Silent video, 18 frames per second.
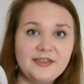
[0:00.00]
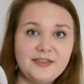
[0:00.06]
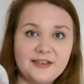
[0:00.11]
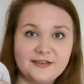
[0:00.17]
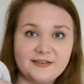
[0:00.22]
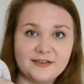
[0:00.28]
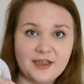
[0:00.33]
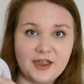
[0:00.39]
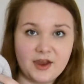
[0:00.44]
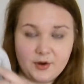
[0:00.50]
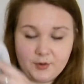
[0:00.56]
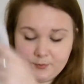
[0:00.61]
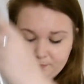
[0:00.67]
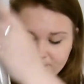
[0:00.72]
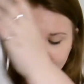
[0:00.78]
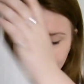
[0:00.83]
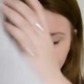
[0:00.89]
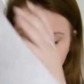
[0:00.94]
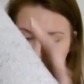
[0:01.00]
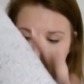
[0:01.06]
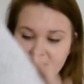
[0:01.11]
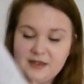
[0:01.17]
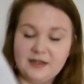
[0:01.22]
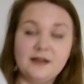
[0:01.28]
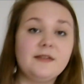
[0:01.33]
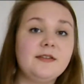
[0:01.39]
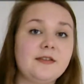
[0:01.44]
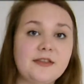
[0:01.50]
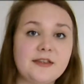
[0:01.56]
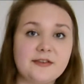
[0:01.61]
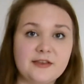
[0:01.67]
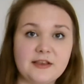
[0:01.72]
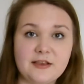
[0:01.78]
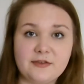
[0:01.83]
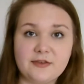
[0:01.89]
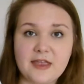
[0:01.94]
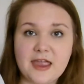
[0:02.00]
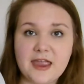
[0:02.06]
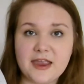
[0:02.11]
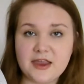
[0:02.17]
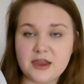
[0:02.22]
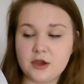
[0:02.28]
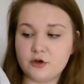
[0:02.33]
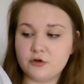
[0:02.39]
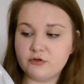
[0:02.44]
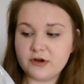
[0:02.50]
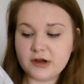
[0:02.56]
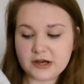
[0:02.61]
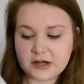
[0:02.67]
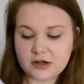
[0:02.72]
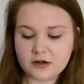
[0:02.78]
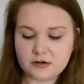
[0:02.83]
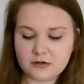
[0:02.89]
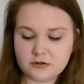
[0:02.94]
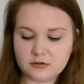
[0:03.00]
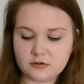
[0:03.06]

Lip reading: this coat. Now this is a grey